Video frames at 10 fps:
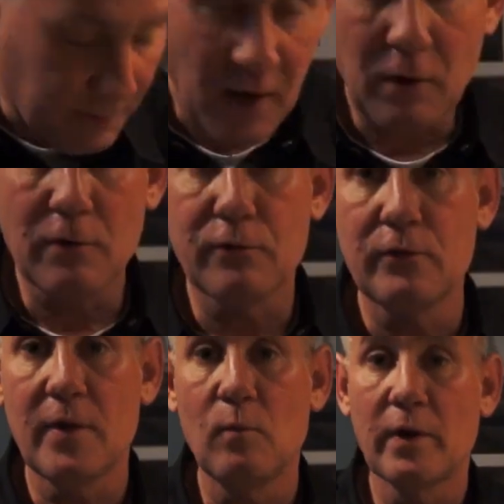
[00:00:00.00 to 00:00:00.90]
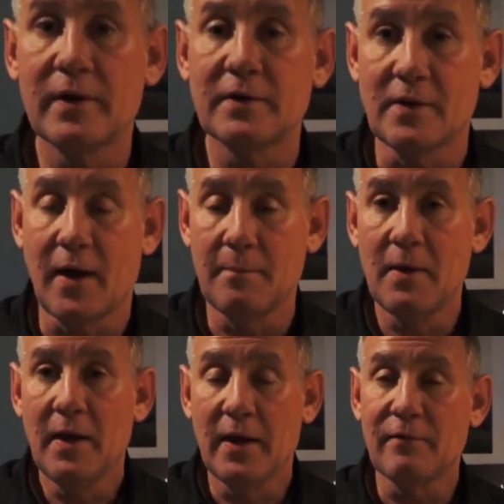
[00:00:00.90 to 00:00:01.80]
But I'll go through them one at a time.
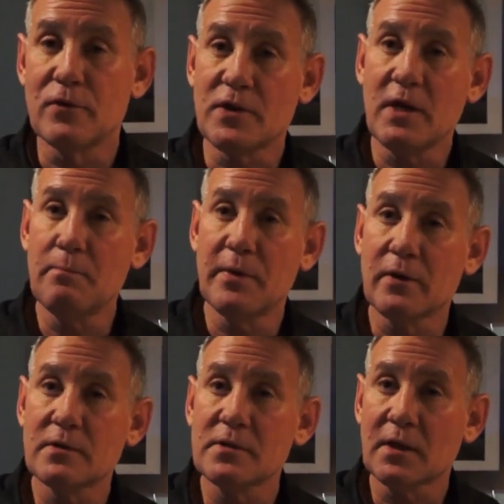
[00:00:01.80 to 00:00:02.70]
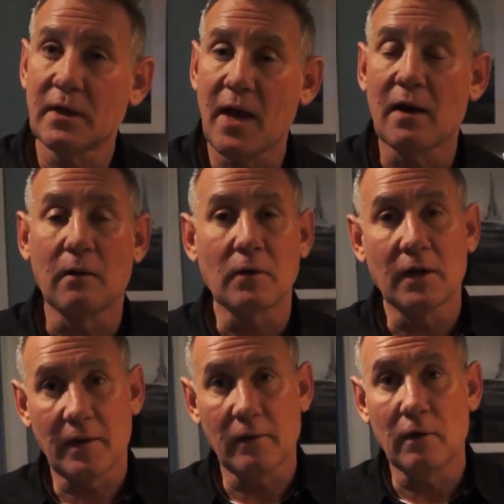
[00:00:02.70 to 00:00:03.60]
And if there's any beard sticking out, I'll
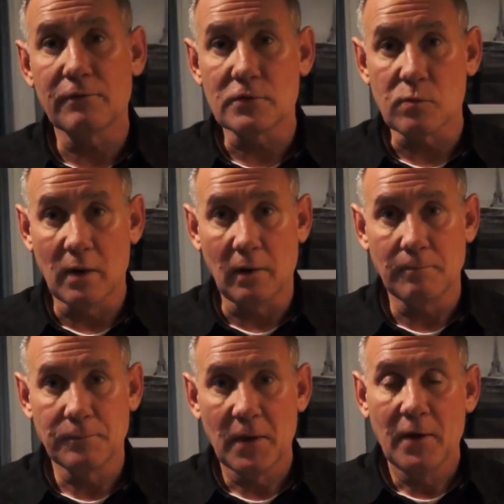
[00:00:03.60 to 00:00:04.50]
cut that off as well.